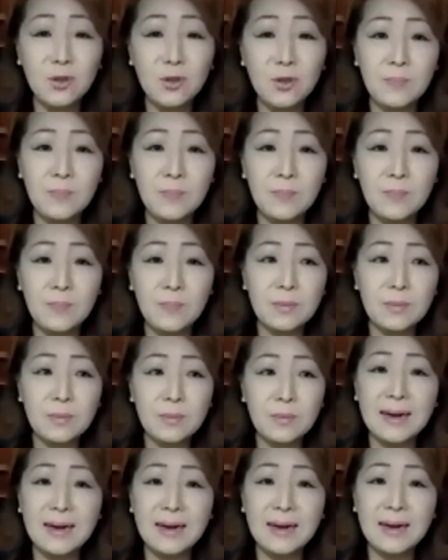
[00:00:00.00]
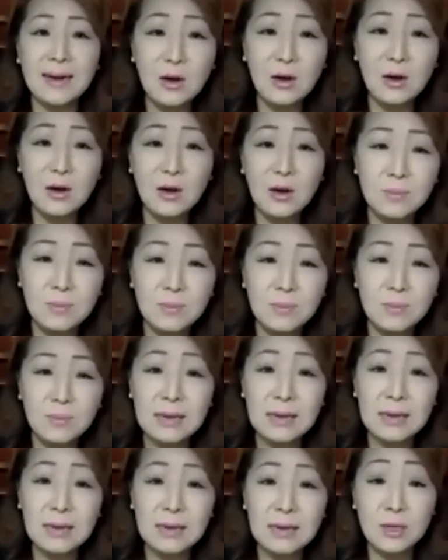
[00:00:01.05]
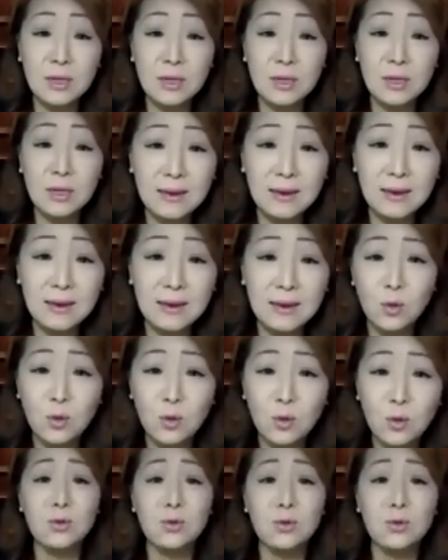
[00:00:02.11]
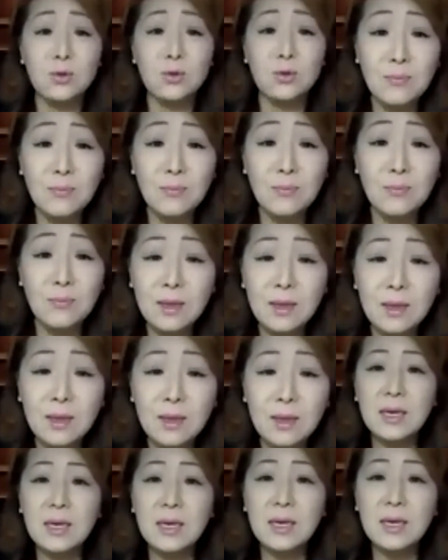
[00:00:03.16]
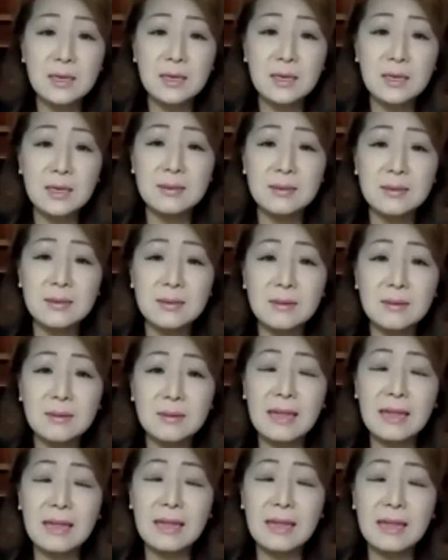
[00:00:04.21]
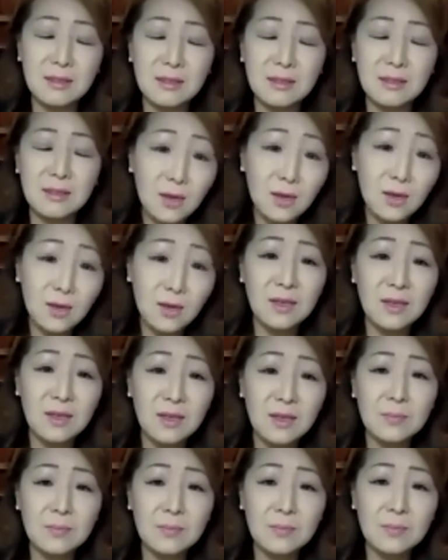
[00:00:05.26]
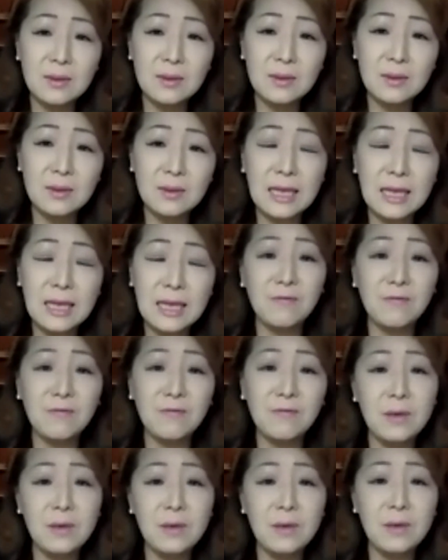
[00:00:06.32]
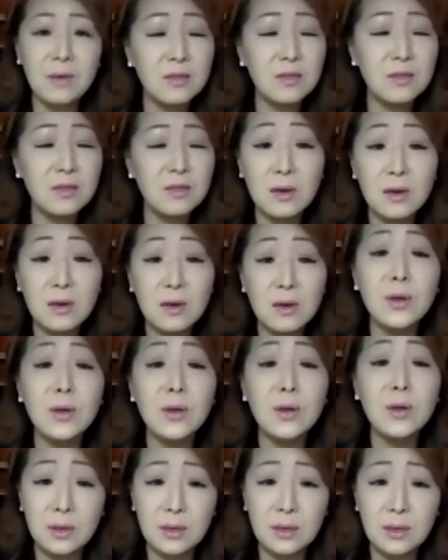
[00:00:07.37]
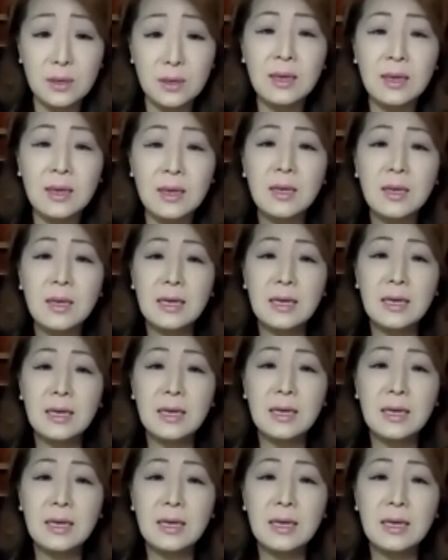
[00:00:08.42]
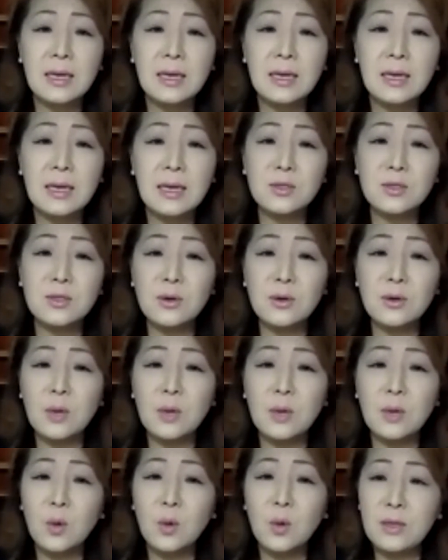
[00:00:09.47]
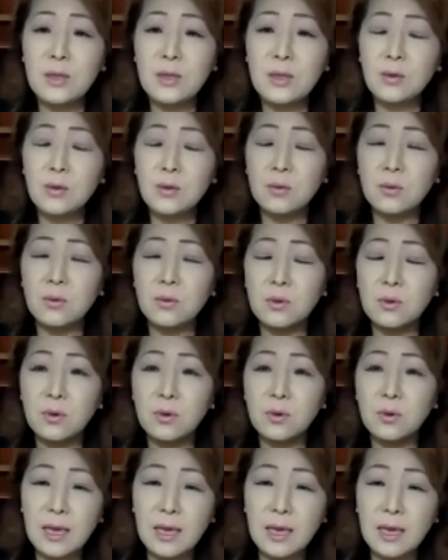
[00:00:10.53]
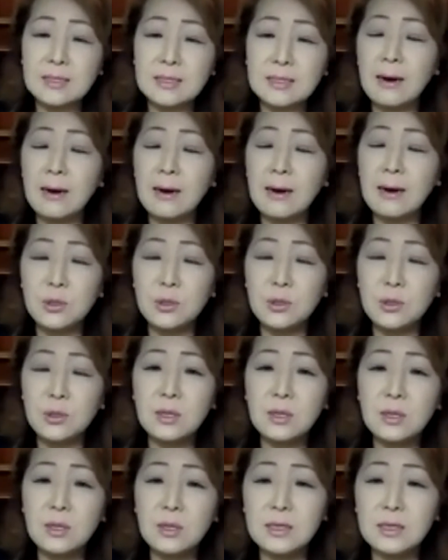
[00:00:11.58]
act out loudly and more extreme because at the heart of it, they feel that they're not heard. And so when you create opportunities